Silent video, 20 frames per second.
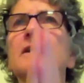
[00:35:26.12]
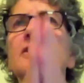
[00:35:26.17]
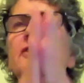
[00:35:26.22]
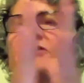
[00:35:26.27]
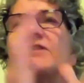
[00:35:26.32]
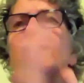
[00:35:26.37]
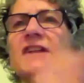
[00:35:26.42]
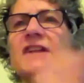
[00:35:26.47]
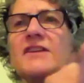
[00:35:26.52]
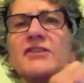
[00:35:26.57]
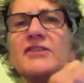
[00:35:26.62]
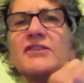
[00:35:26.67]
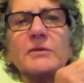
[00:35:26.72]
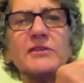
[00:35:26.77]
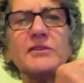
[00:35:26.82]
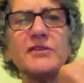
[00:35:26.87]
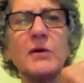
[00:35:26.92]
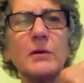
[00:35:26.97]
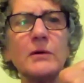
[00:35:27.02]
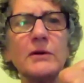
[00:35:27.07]
She said she
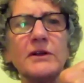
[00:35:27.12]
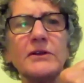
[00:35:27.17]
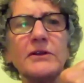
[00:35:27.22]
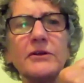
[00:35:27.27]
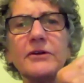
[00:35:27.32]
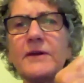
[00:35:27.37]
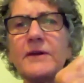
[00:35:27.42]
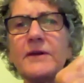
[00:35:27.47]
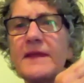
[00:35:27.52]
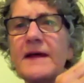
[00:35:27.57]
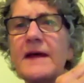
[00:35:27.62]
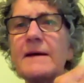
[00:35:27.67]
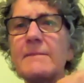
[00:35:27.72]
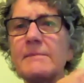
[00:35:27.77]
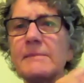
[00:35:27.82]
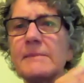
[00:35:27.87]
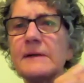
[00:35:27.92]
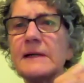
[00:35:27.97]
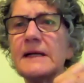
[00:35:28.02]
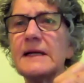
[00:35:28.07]
was holding her
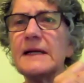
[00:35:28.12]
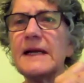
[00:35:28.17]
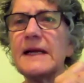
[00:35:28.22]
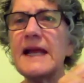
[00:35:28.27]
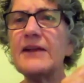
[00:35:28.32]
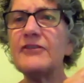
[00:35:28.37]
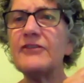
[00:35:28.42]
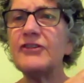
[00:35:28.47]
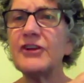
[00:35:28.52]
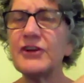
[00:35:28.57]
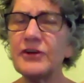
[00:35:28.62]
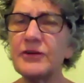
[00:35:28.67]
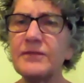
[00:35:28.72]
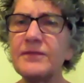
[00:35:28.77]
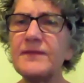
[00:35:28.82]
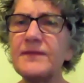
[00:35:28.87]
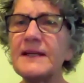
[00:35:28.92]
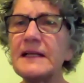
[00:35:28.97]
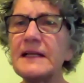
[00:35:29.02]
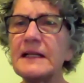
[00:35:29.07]
thumb and she could
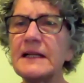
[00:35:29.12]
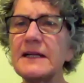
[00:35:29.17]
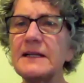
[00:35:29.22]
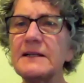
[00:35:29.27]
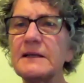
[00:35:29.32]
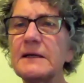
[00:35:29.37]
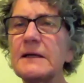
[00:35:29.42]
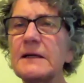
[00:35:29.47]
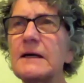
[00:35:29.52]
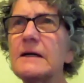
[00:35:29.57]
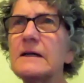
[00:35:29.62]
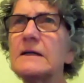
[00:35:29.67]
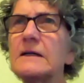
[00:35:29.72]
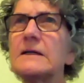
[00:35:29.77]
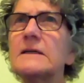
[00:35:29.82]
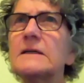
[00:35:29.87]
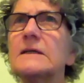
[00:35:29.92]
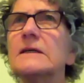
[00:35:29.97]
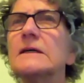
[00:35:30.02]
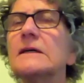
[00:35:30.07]
feel it.
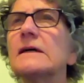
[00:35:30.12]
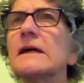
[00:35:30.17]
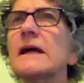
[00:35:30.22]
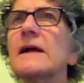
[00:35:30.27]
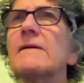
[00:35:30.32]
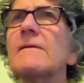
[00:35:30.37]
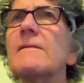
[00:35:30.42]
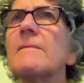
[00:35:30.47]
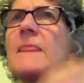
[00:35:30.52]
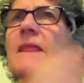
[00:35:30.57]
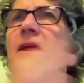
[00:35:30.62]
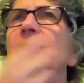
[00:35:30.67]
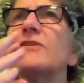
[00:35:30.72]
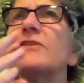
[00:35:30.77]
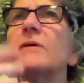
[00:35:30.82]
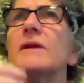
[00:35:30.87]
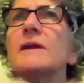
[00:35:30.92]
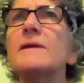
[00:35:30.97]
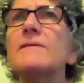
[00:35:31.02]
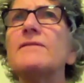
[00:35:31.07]

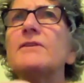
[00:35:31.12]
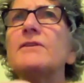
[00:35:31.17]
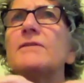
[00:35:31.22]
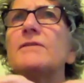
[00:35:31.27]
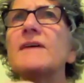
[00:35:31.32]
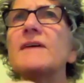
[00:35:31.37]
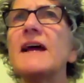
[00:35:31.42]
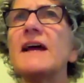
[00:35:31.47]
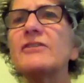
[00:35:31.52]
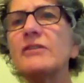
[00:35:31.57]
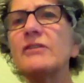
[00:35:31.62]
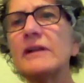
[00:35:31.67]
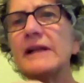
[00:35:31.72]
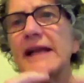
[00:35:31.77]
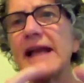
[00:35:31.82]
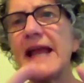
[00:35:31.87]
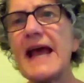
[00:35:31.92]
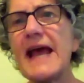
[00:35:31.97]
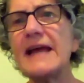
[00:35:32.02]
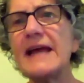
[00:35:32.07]
So if you've
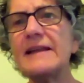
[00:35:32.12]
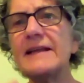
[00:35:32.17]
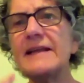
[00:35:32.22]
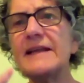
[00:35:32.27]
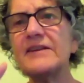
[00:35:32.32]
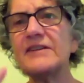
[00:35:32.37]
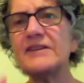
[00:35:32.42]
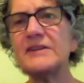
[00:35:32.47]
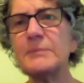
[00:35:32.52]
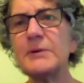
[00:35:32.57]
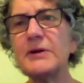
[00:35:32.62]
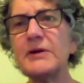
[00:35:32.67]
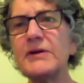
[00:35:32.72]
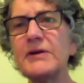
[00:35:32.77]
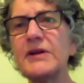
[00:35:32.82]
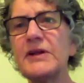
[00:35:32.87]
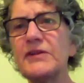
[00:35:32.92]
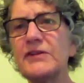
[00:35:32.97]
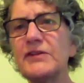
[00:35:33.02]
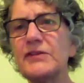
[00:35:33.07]
actually had an
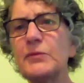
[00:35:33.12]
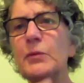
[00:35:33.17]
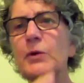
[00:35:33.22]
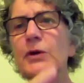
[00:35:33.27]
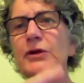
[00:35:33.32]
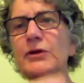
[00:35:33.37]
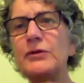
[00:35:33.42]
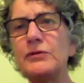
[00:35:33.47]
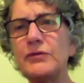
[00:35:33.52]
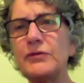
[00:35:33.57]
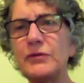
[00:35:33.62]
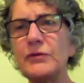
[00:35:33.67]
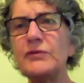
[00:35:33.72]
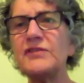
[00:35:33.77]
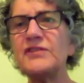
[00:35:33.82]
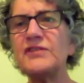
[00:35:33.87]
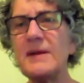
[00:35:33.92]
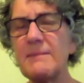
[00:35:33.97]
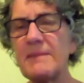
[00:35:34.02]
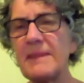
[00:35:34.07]
experience where you do
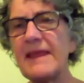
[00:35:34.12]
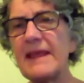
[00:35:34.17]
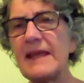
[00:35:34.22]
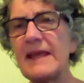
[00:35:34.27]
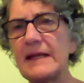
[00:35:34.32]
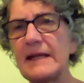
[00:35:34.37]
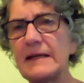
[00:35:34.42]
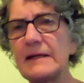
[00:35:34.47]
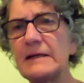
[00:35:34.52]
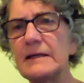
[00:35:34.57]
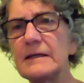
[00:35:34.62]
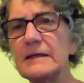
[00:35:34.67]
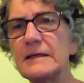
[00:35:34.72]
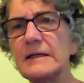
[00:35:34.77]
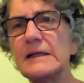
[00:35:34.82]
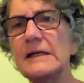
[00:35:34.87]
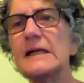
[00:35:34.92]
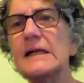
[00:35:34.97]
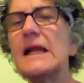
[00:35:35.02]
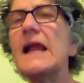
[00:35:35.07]
something
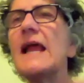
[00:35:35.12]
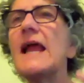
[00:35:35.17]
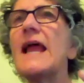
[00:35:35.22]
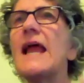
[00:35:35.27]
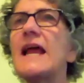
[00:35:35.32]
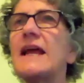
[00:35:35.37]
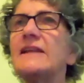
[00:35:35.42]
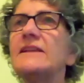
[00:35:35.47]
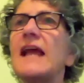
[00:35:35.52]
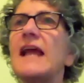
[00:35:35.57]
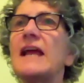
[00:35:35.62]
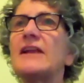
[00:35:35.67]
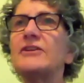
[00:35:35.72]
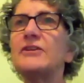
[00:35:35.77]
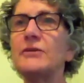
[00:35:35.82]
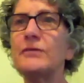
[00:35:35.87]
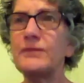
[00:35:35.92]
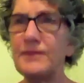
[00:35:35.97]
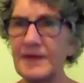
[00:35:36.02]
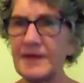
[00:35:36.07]
and
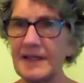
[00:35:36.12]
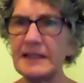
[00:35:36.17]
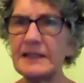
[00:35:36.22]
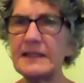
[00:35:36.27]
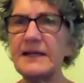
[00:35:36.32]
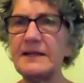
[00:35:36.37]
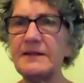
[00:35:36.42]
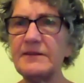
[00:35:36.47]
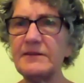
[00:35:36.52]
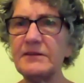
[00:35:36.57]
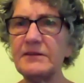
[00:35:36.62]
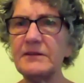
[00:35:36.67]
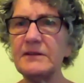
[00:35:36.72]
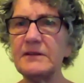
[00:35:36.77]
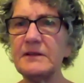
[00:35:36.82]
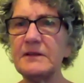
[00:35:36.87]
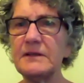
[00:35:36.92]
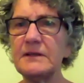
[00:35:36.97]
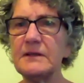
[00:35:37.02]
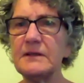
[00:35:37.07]
you feel it,
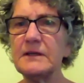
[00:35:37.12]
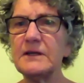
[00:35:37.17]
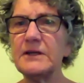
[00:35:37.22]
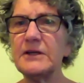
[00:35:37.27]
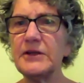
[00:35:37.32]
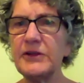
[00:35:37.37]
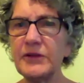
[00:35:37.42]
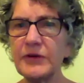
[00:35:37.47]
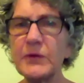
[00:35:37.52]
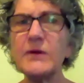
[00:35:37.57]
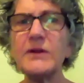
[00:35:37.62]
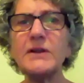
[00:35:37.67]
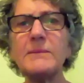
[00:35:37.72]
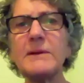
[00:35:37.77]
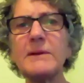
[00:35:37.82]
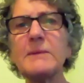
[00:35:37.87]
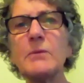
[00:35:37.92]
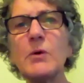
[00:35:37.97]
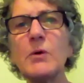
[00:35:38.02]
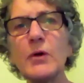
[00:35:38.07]
you're going to
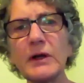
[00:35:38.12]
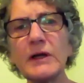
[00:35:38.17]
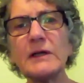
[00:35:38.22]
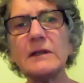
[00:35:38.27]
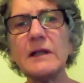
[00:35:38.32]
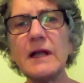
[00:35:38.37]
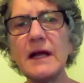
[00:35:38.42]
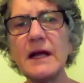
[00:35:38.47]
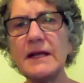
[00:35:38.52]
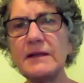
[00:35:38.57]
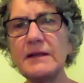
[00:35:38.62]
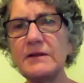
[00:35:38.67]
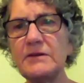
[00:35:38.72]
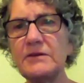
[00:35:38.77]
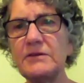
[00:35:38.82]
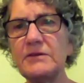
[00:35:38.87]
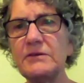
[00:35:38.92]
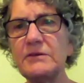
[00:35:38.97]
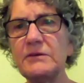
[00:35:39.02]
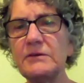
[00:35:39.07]
be more inclined
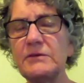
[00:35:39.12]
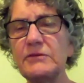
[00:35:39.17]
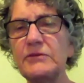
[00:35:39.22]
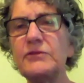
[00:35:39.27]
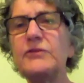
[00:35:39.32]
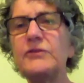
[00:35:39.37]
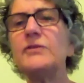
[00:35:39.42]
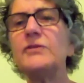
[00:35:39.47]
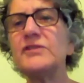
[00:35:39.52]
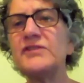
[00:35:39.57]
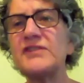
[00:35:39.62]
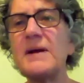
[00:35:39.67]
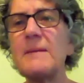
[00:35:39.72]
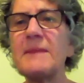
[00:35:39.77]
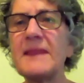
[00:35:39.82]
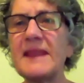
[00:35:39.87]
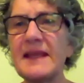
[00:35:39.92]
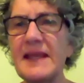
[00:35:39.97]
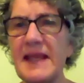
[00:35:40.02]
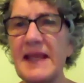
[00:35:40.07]
to do
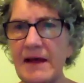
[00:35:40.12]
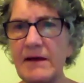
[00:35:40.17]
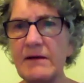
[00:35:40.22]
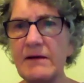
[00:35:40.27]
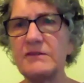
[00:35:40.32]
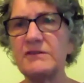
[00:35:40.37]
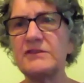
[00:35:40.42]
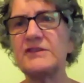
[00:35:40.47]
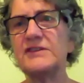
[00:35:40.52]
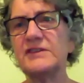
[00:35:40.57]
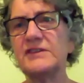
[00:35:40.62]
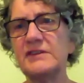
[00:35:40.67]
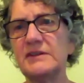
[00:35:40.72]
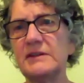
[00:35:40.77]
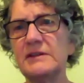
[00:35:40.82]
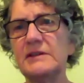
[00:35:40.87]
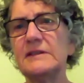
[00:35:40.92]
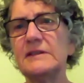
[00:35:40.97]
something else.